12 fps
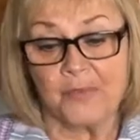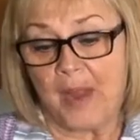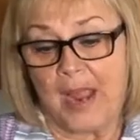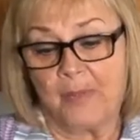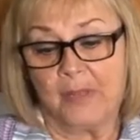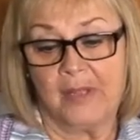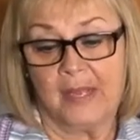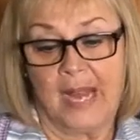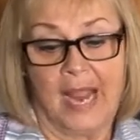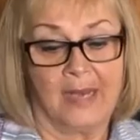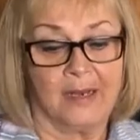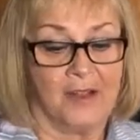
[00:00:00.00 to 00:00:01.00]
the rabble had
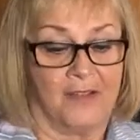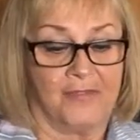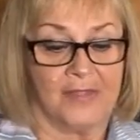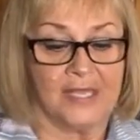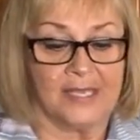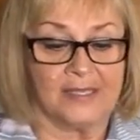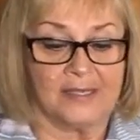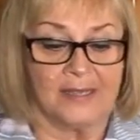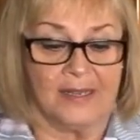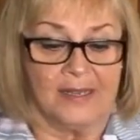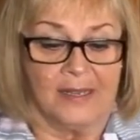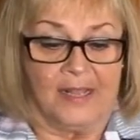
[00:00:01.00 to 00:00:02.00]
had enough of this.
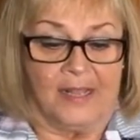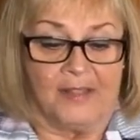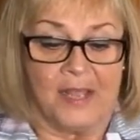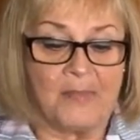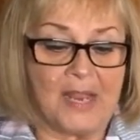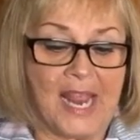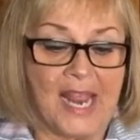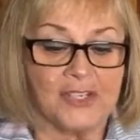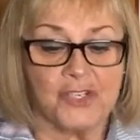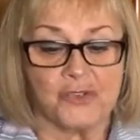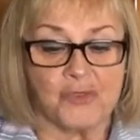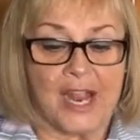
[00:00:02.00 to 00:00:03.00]
They began
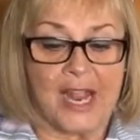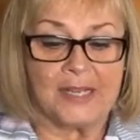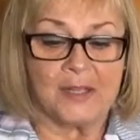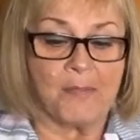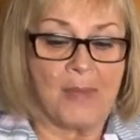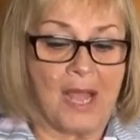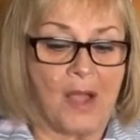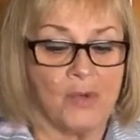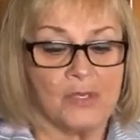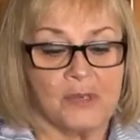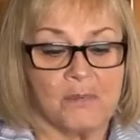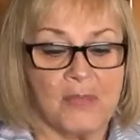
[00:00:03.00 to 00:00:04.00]
to drag the
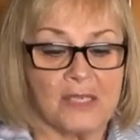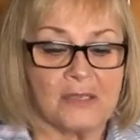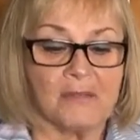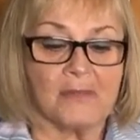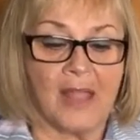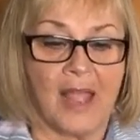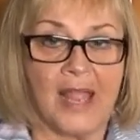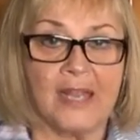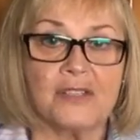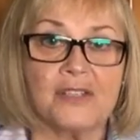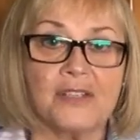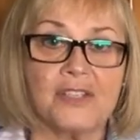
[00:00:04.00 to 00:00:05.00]
bound and muzzled
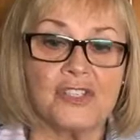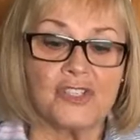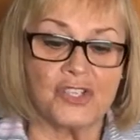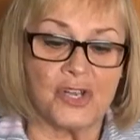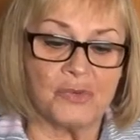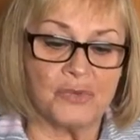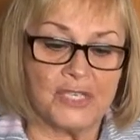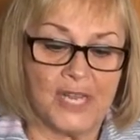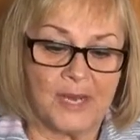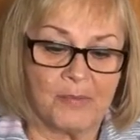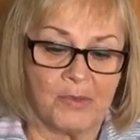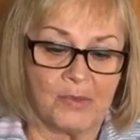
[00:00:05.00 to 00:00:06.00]
lion to the stone
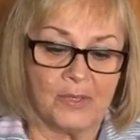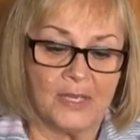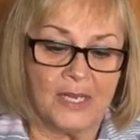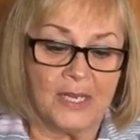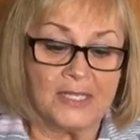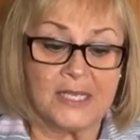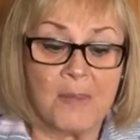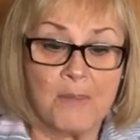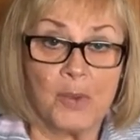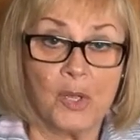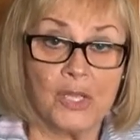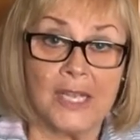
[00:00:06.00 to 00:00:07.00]
table, some
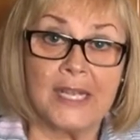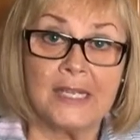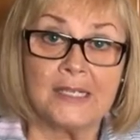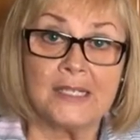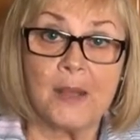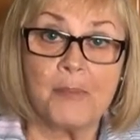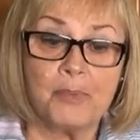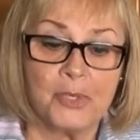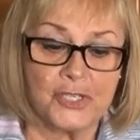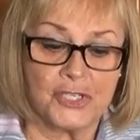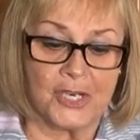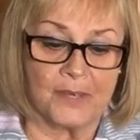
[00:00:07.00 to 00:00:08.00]
pulling and some
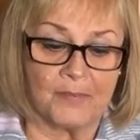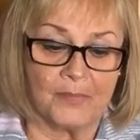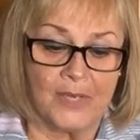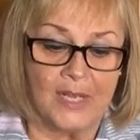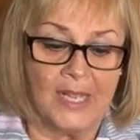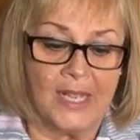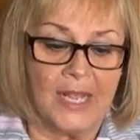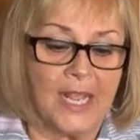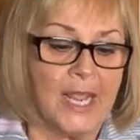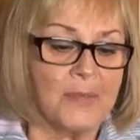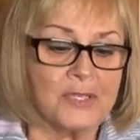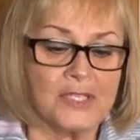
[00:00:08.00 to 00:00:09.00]
pushing.
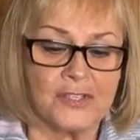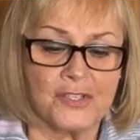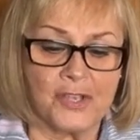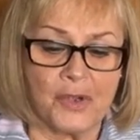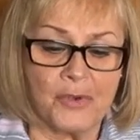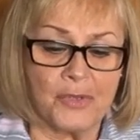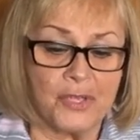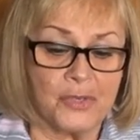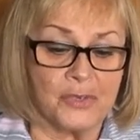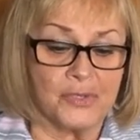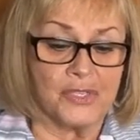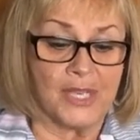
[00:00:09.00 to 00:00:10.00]
He was so
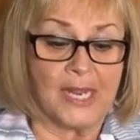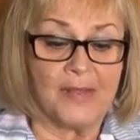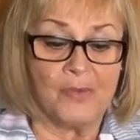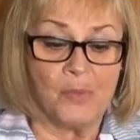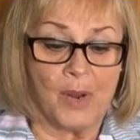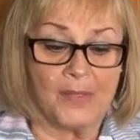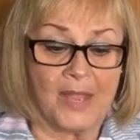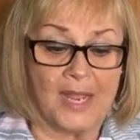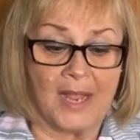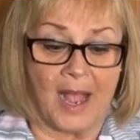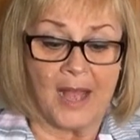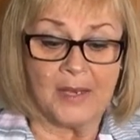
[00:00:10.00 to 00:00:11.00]
huge that even when they
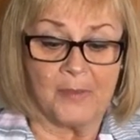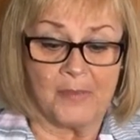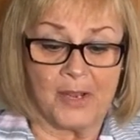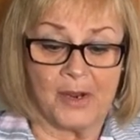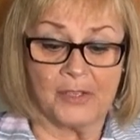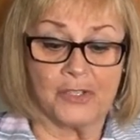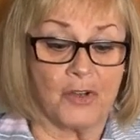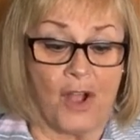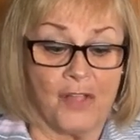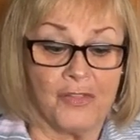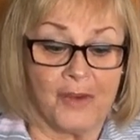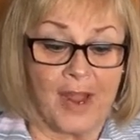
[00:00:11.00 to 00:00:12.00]
got him there, it took
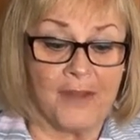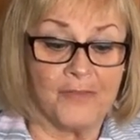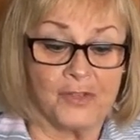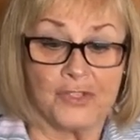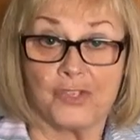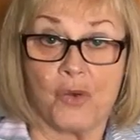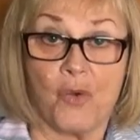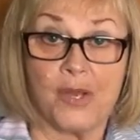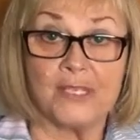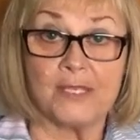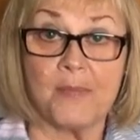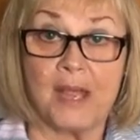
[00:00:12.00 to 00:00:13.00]
all their efforts to
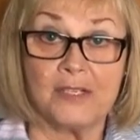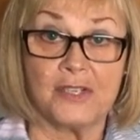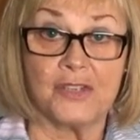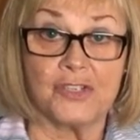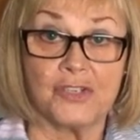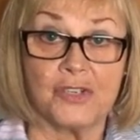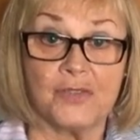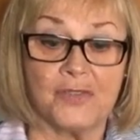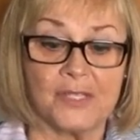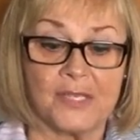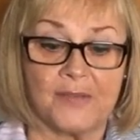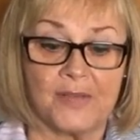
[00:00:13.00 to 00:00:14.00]
hoist him onto the
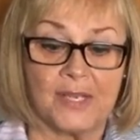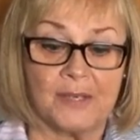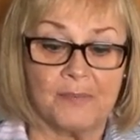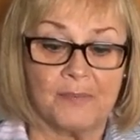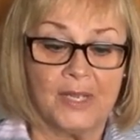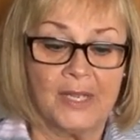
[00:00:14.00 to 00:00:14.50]
surface of it.